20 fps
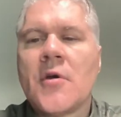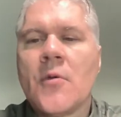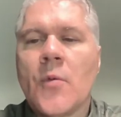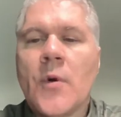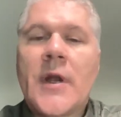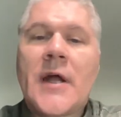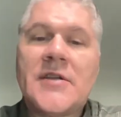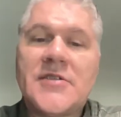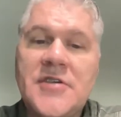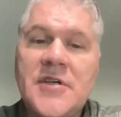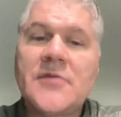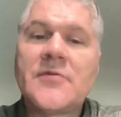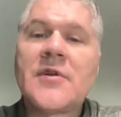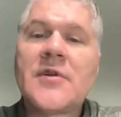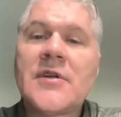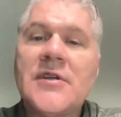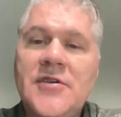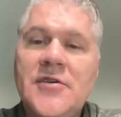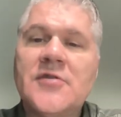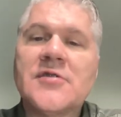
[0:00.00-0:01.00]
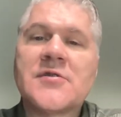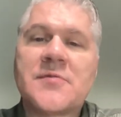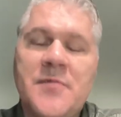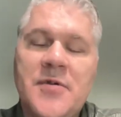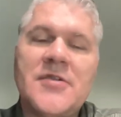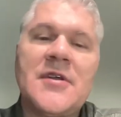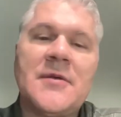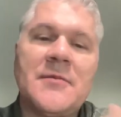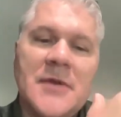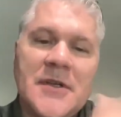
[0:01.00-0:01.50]
What I generally do is
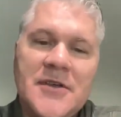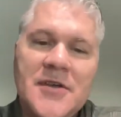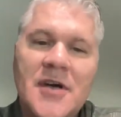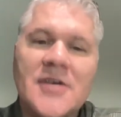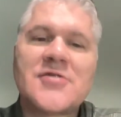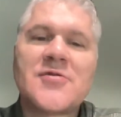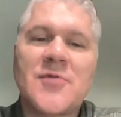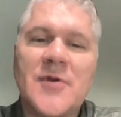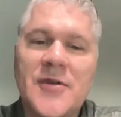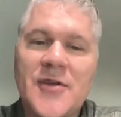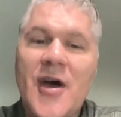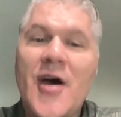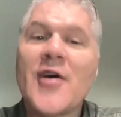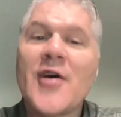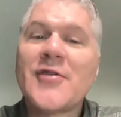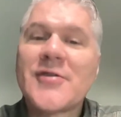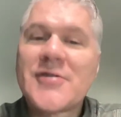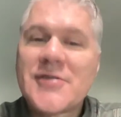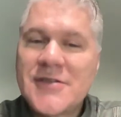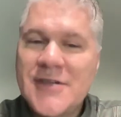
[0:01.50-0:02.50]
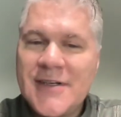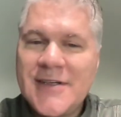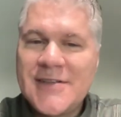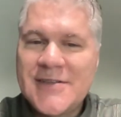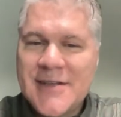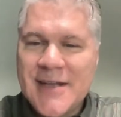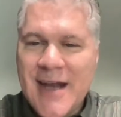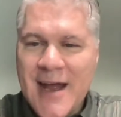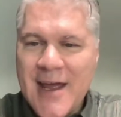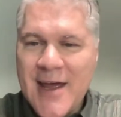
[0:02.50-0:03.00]
put them in touch with other cities
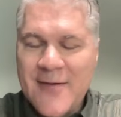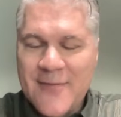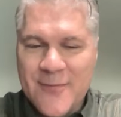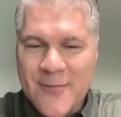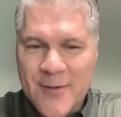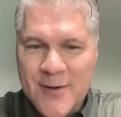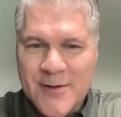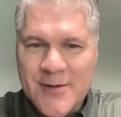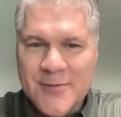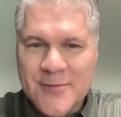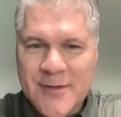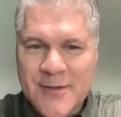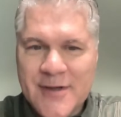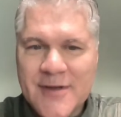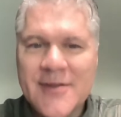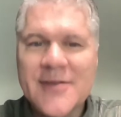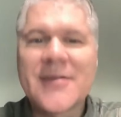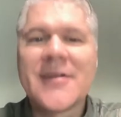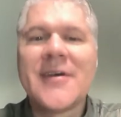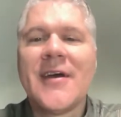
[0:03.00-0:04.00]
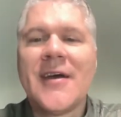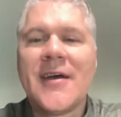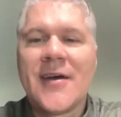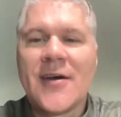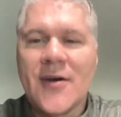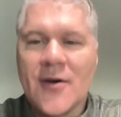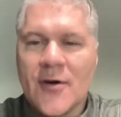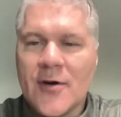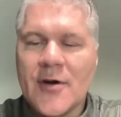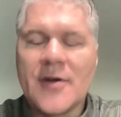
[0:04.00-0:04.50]
that I have worked with,
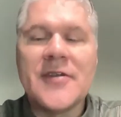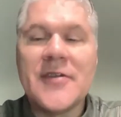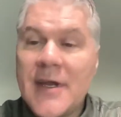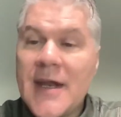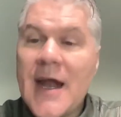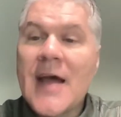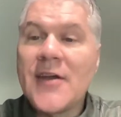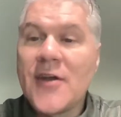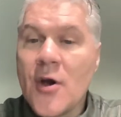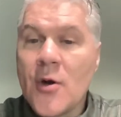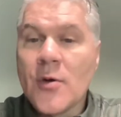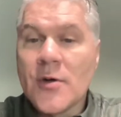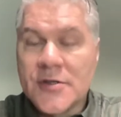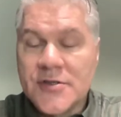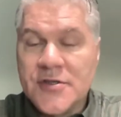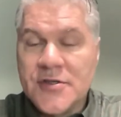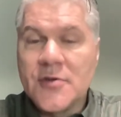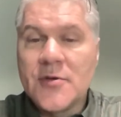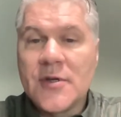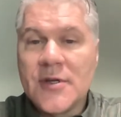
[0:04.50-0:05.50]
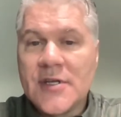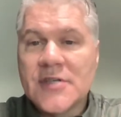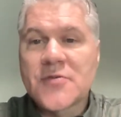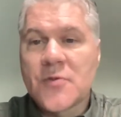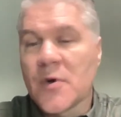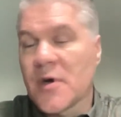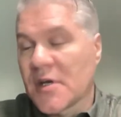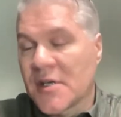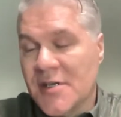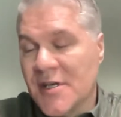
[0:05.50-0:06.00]
or that I know are doing this work.